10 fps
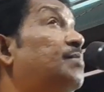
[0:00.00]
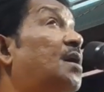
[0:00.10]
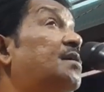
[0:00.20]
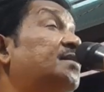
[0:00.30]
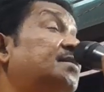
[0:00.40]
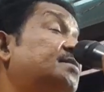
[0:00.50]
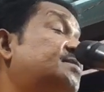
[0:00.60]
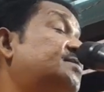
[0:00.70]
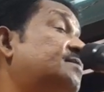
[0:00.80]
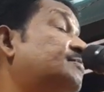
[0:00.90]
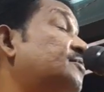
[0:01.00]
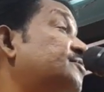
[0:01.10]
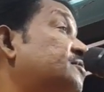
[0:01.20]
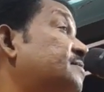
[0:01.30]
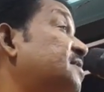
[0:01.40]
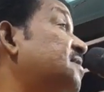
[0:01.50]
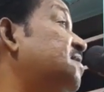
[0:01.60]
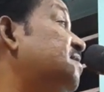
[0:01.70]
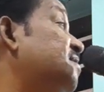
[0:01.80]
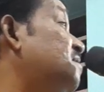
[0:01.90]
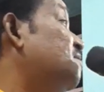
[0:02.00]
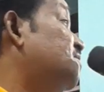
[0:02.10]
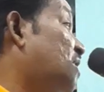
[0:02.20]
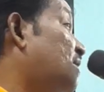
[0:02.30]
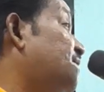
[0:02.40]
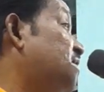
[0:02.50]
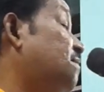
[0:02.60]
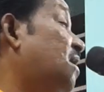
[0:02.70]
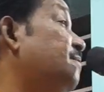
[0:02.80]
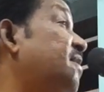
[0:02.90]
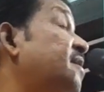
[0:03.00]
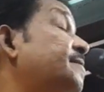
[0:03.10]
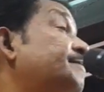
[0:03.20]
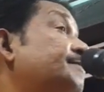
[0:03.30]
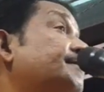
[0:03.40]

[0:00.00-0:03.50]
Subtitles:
part is supposed to be looked after by me.